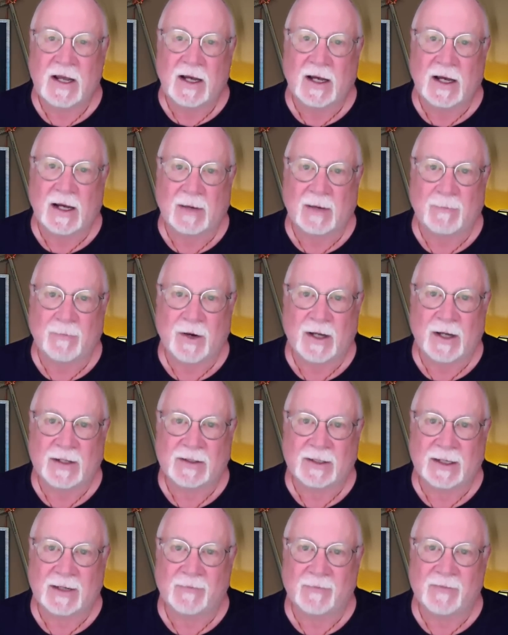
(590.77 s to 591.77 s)
But
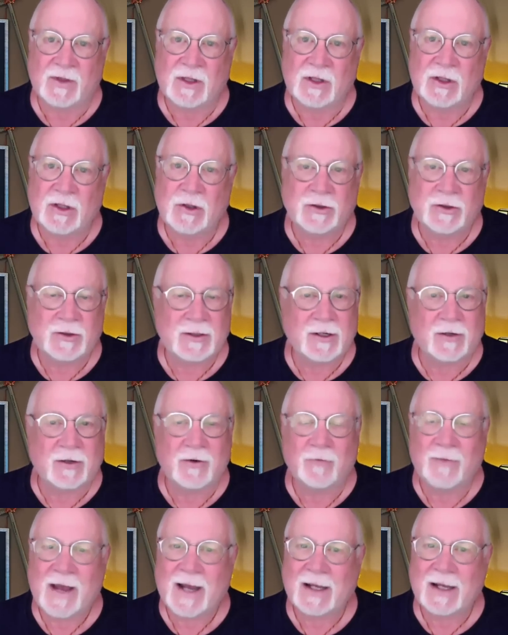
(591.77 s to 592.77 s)

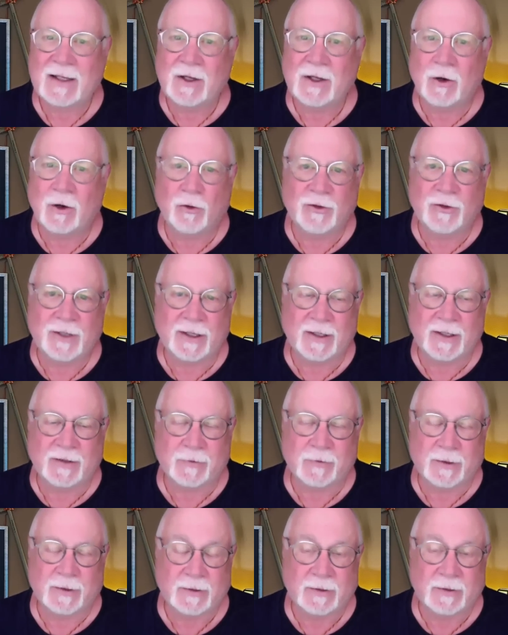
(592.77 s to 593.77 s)
back in the old days,
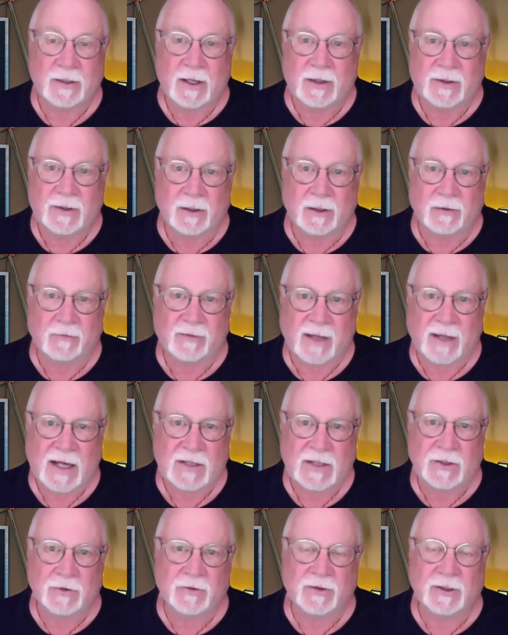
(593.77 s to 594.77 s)

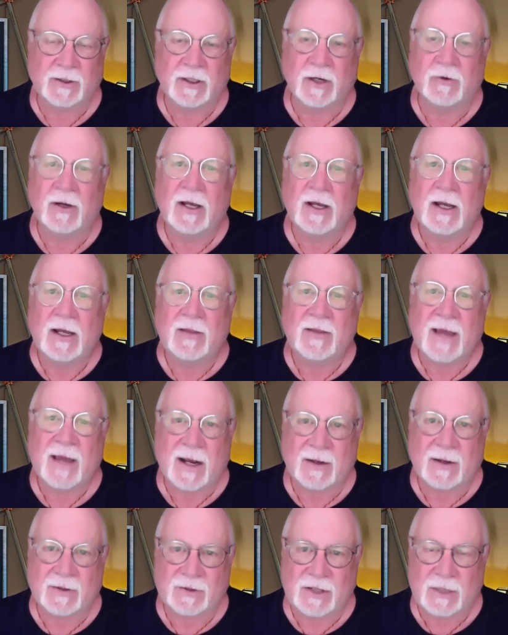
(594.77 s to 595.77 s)
8 years ago,
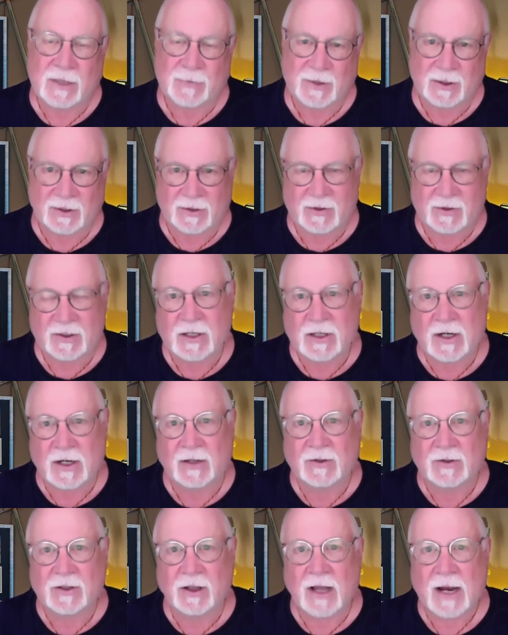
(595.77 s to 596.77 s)
that typically
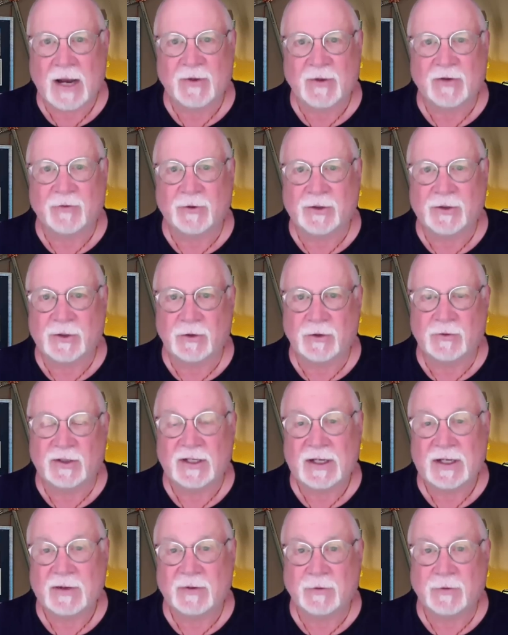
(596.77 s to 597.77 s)

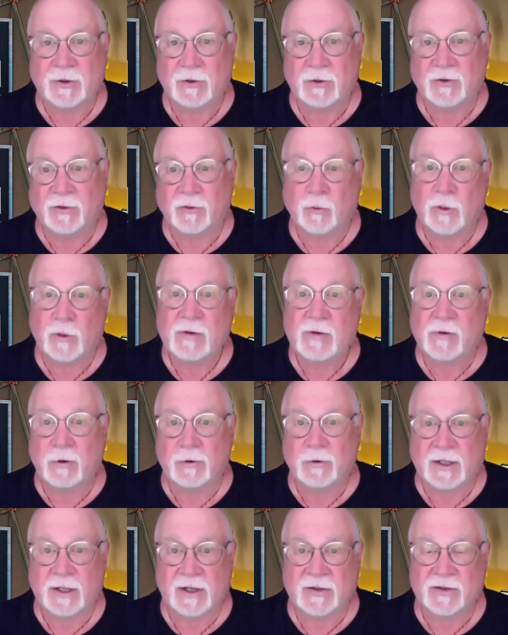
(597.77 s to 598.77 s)
teams would do three
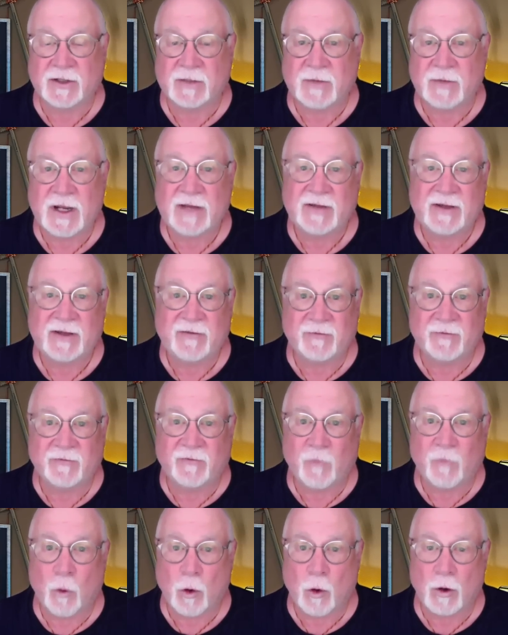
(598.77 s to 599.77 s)
rotations, maybe even
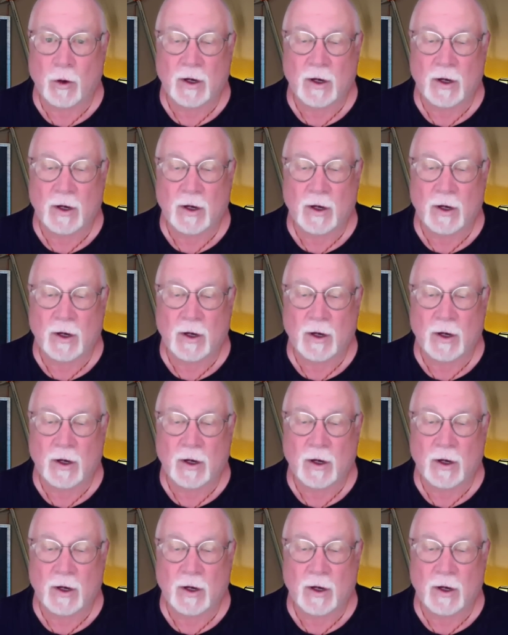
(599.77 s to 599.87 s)
four.